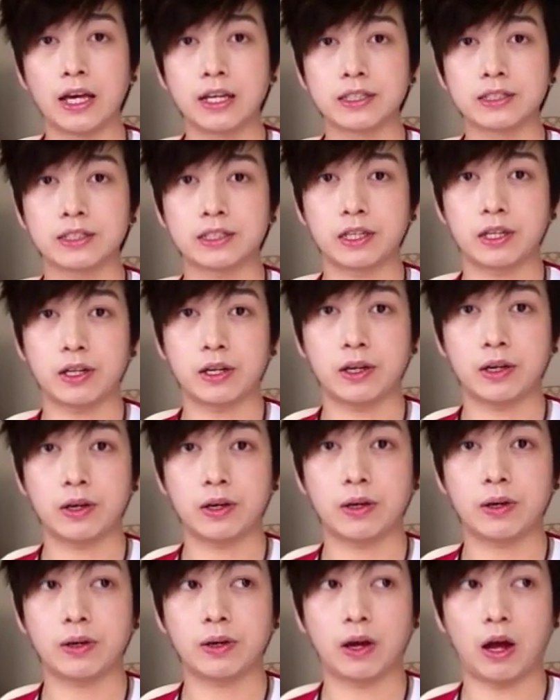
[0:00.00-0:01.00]
So
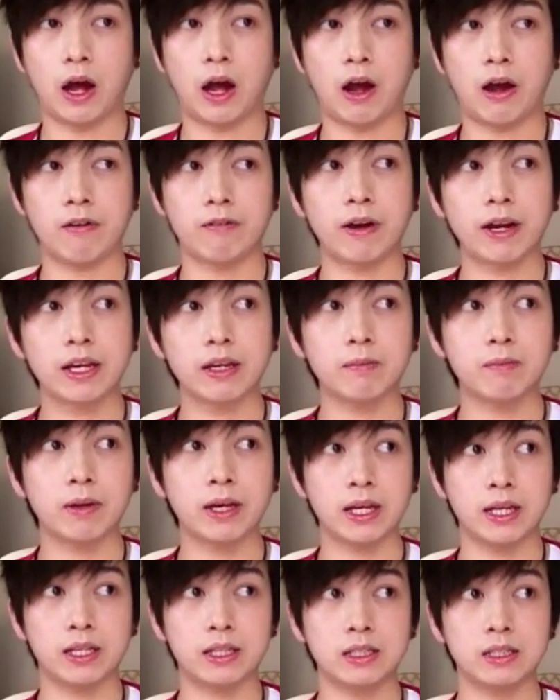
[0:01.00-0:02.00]
I
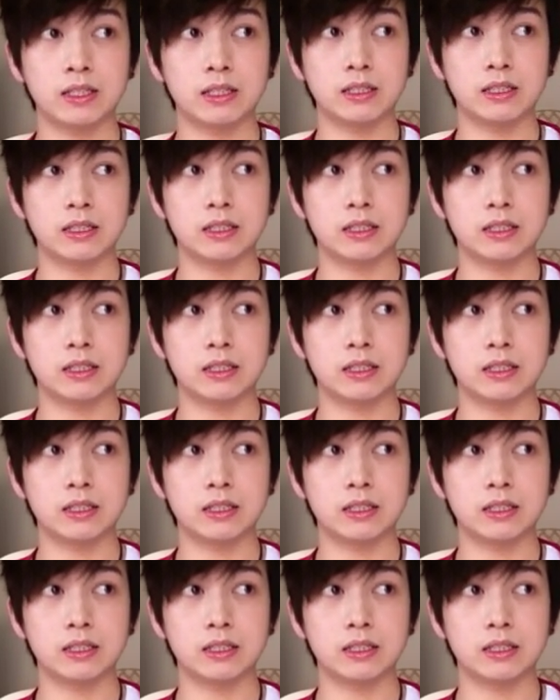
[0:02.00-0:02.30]
recommend,